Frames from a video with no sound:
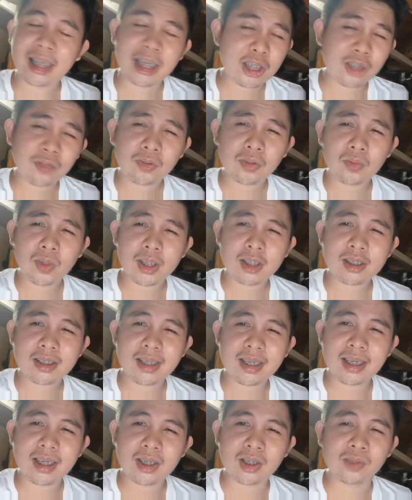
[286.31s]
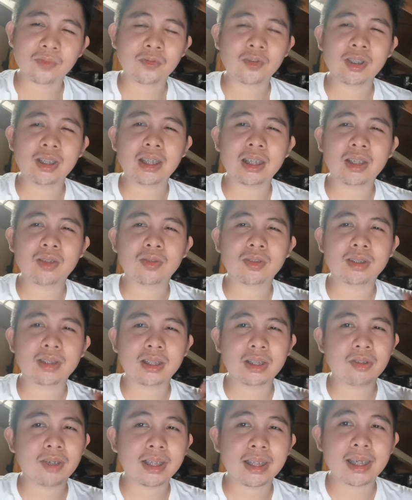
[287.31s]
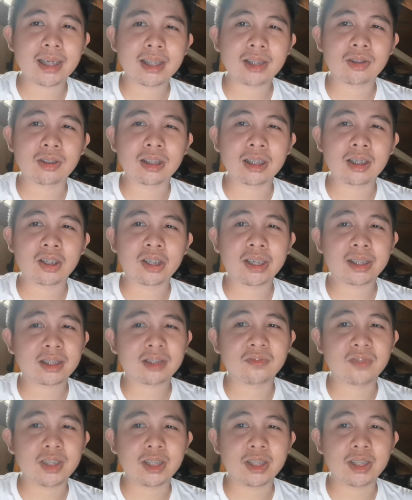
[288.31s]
Thank you for watching. Hopefully, we'll see you again in our next